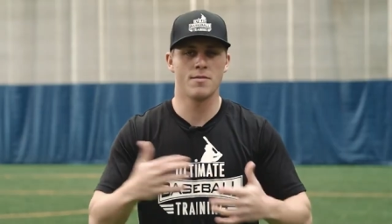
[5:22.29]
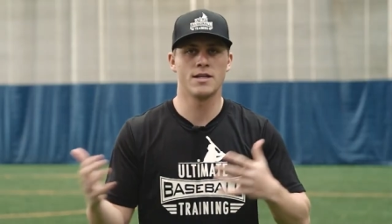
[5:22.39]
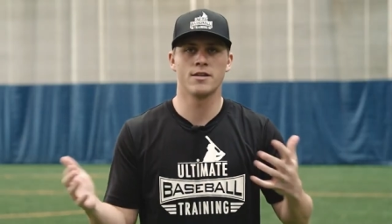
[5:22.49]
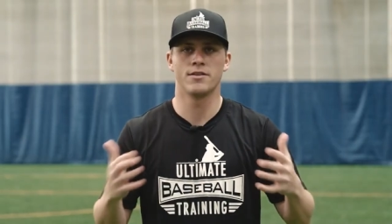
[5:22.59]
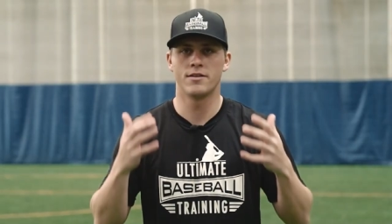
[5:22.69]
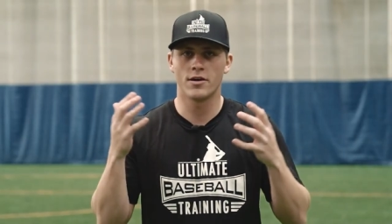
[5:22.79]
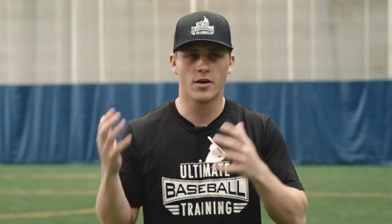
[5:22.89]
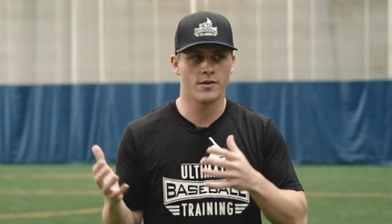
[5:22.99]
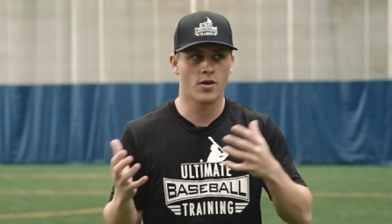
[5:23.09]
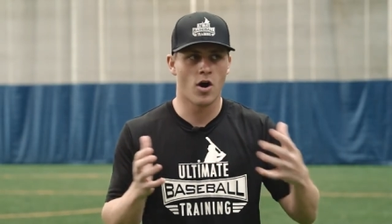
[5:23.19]
I mean,
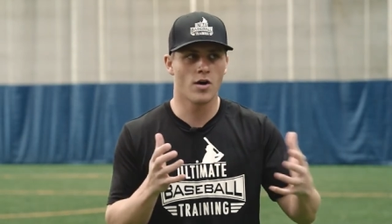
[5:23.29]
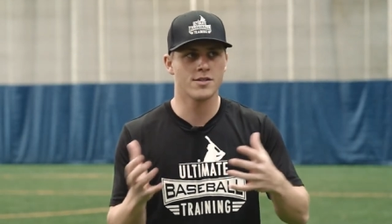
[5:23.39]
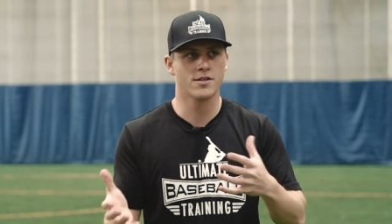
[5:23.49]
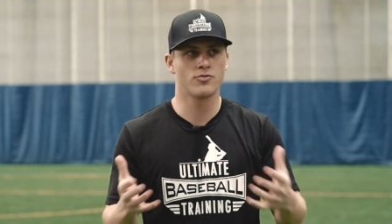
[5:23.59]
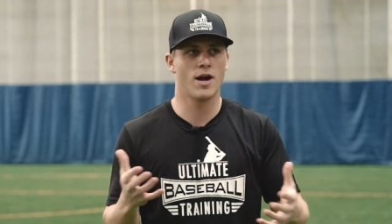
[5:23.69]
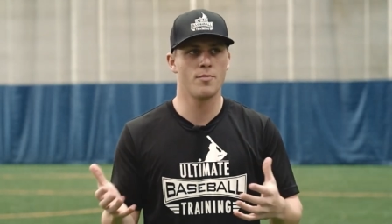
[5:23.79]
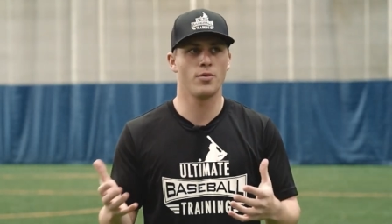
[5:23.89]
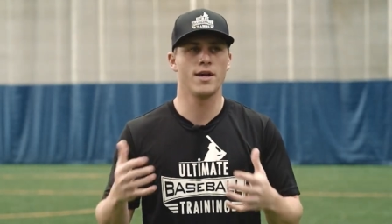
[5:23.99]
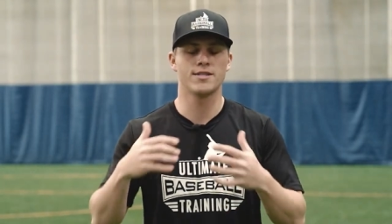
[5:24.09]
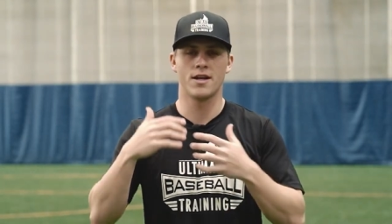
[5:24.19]
their heart is in the right
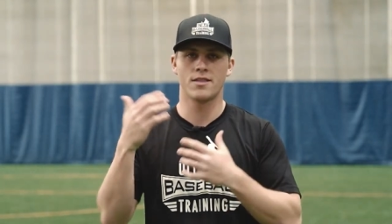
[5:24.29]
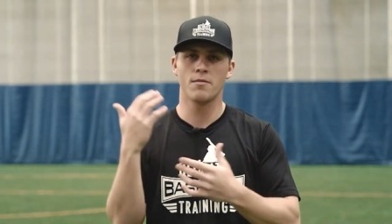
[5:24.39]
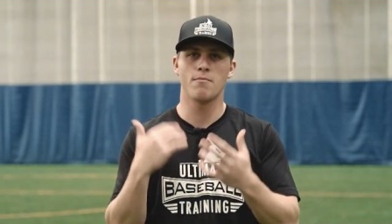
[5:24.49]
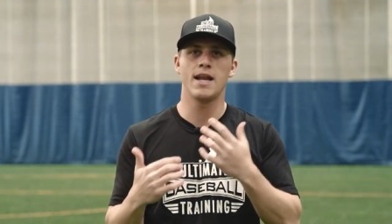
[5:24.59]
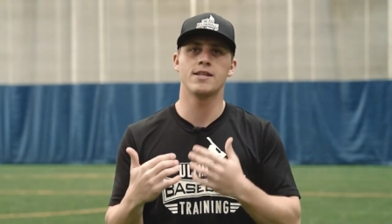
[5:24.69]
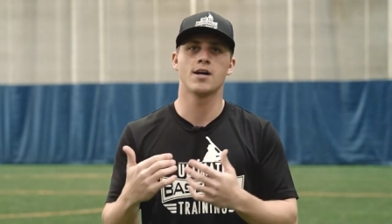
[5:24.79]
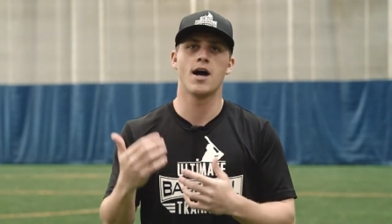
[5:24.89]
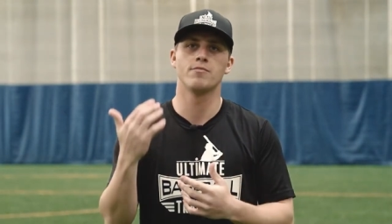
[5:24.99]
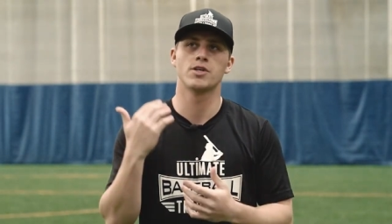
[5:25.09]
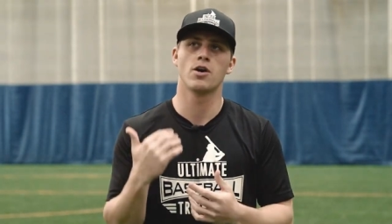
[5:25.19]
place, and I think many
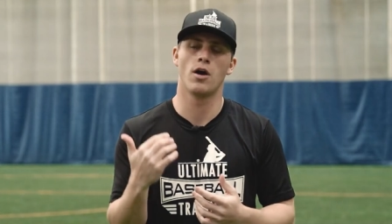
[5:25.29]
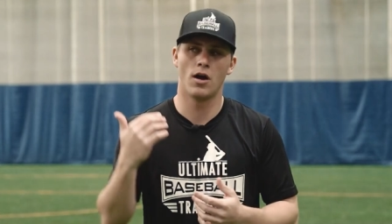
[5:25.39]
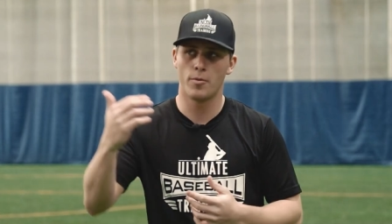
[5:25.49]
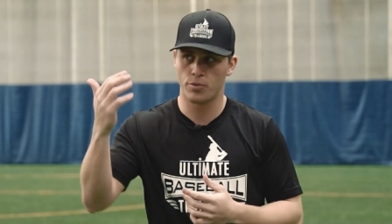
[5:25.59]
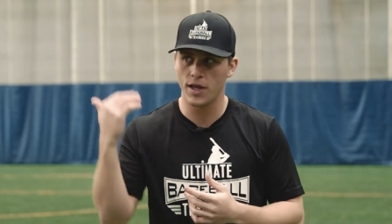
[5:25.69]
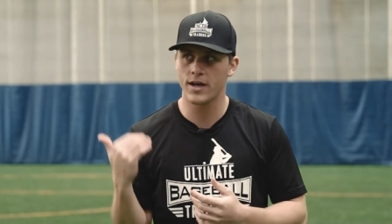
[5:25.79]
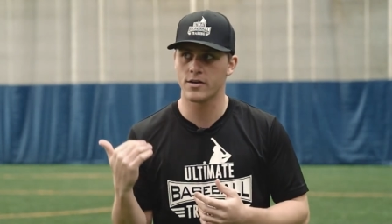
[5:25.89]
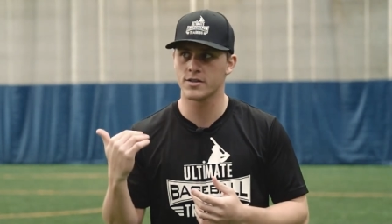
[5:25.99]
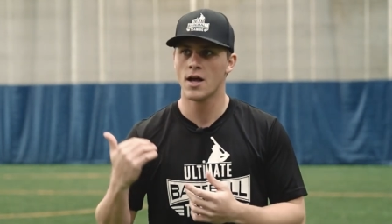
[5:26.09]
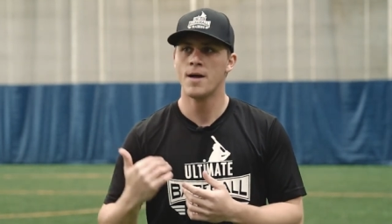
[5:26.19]
times
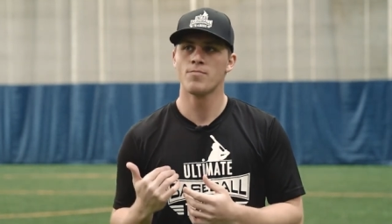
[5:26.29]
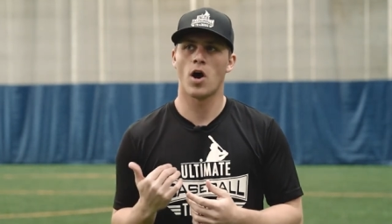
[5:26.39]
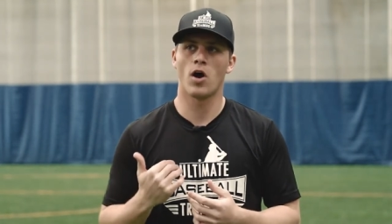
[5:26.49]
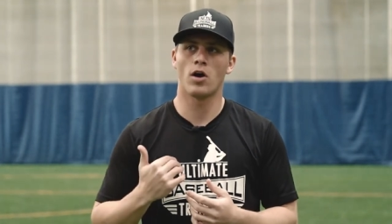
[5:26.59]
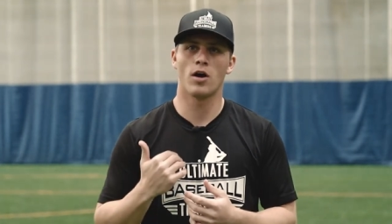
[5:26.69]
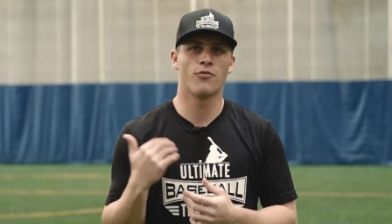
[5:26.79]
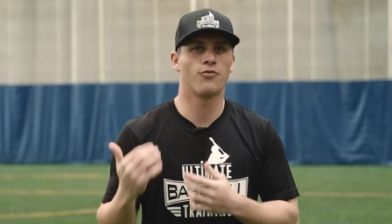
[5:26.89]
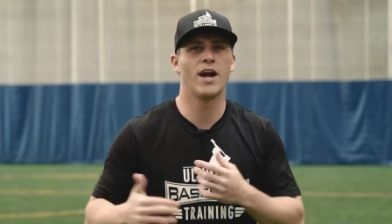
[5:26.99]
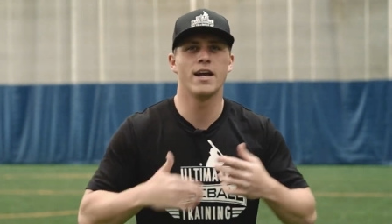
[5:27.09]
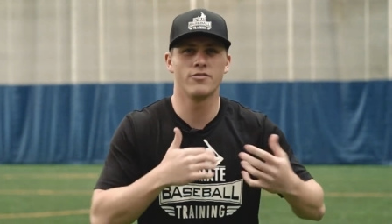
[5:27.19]
players are
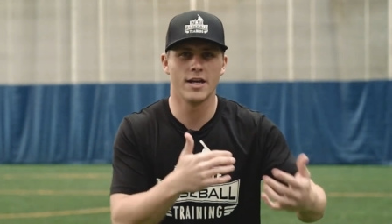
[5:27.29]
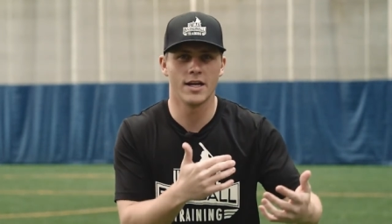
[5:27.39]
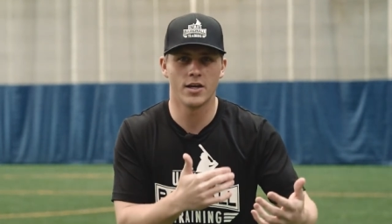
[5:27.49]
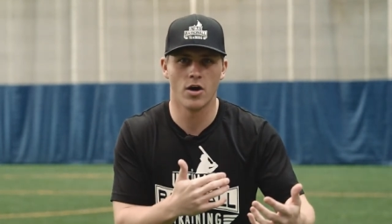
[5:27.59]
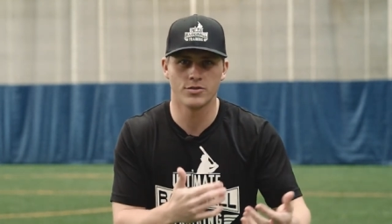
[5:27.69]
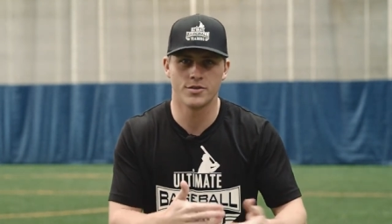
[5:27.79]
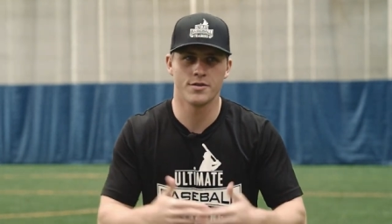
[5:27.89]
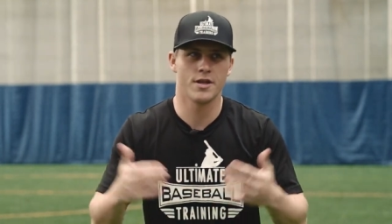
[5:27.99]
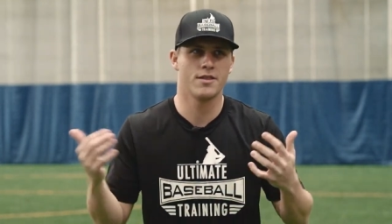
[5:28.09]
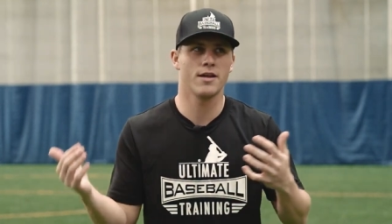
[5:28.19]
afraid of getting coached,
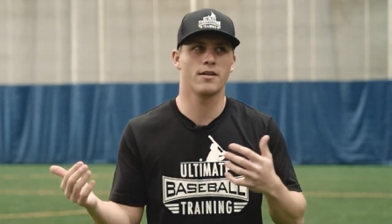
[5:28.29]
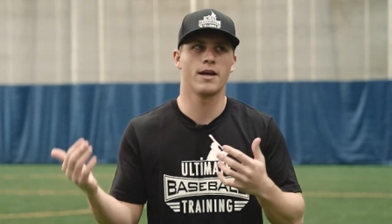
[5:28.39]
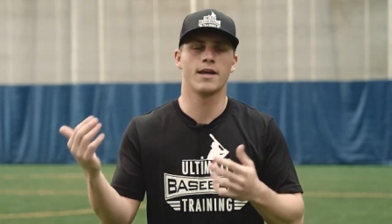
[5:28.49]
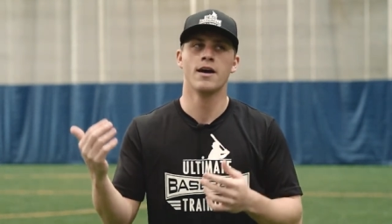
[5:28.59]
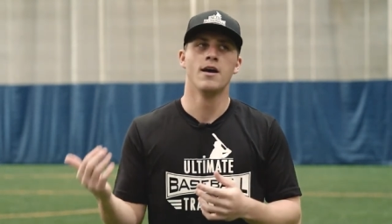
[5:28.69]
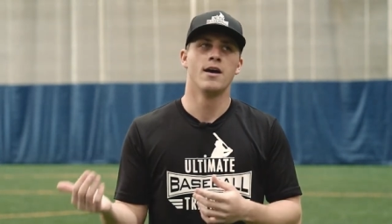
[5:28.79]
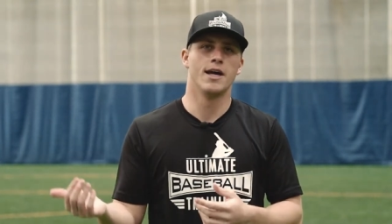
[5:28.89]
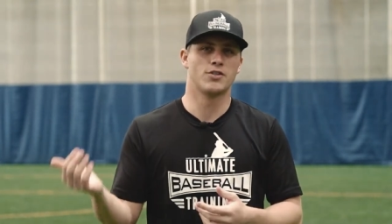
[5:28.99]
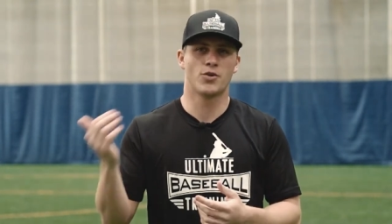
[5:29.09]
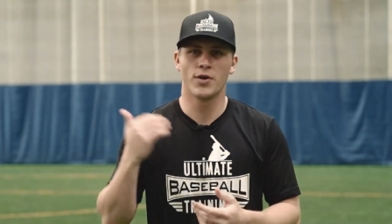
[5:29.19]
or they think like
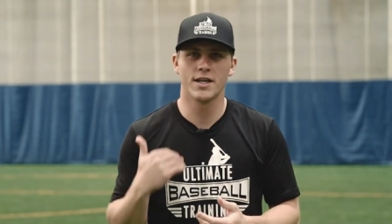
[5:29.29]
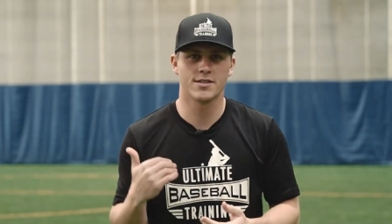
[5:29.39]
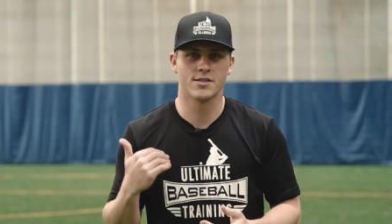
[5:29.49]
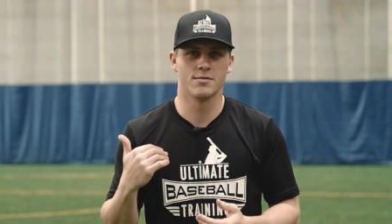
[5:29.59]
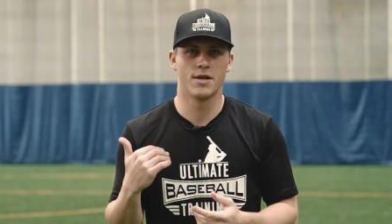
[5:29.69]
it's criticism.